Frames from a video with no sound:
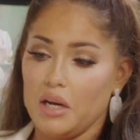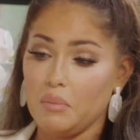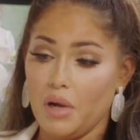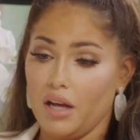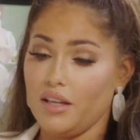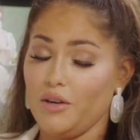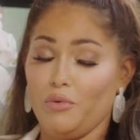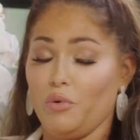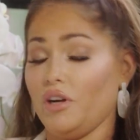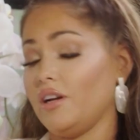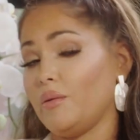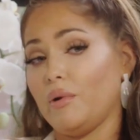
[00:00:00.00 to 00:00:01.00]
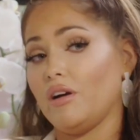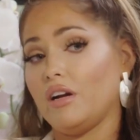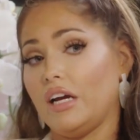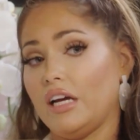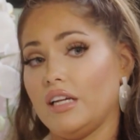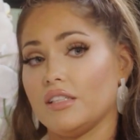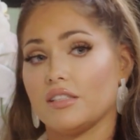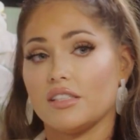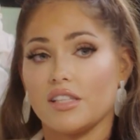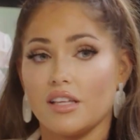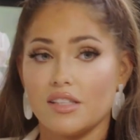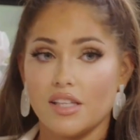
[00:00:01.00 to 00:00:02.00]
I'm not like worried about it
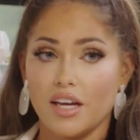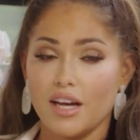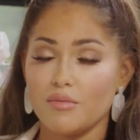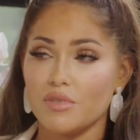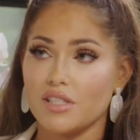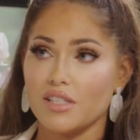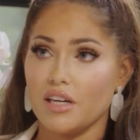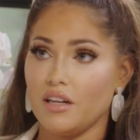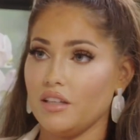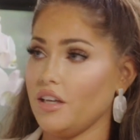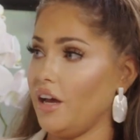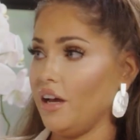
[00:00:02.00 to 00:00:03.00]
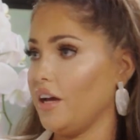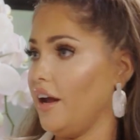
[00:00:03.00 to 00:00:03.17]
because I think I'm still young